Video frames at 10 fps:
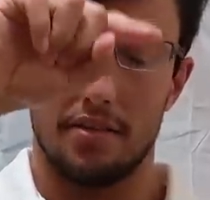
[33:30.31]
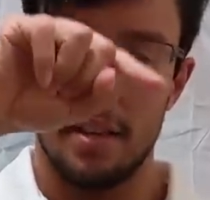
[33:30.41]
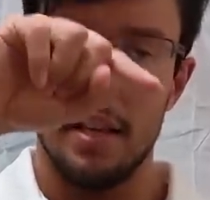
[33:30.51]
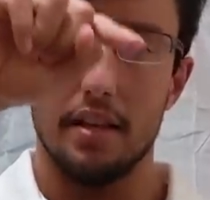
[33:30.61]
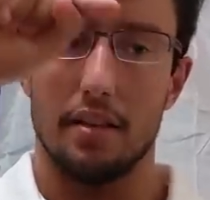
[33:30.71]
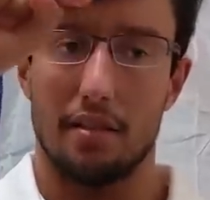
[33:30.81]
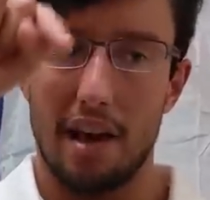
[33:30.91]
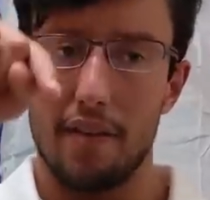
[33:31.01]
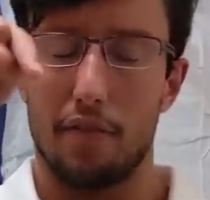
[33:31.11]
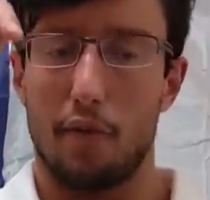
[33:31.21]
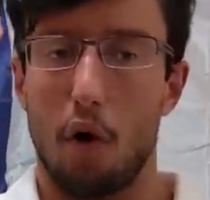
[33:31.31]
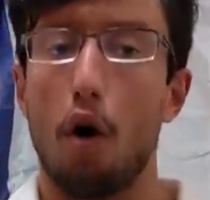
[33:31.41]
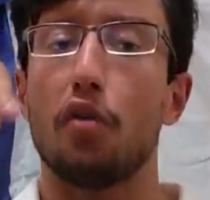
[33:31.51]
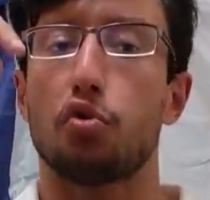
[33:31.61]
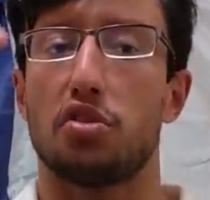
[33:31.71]
the death
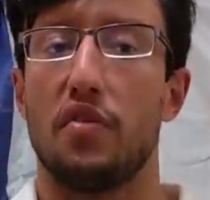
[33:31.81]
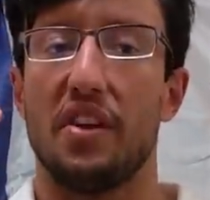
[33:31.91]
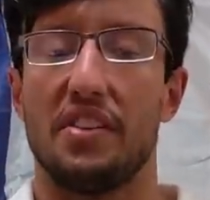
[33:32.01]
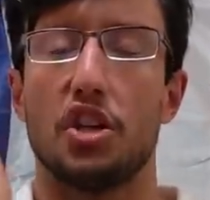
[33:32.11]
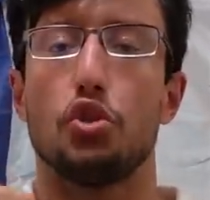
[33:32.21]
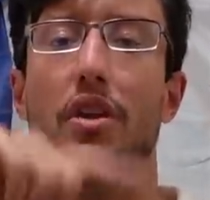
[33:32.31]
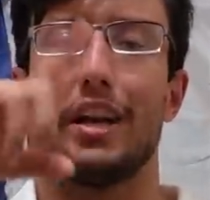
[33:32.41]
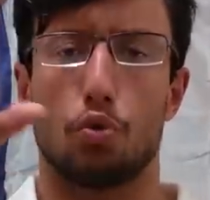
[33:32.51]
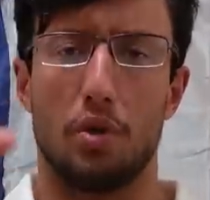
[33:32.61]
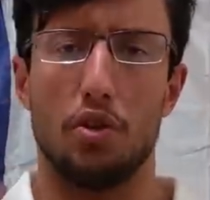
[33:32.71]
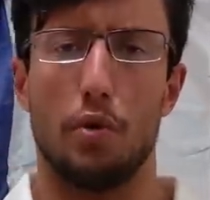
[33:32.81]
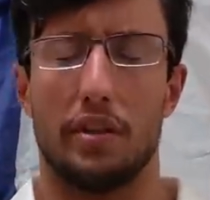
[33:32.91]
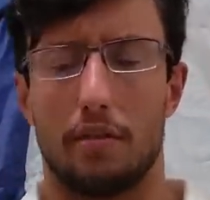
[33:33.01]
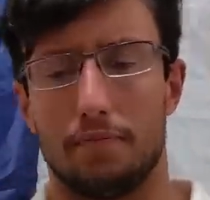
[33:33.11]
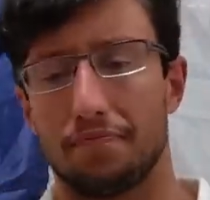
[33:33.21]
of the civilization as we know
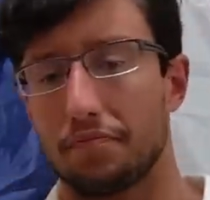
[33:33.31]
it.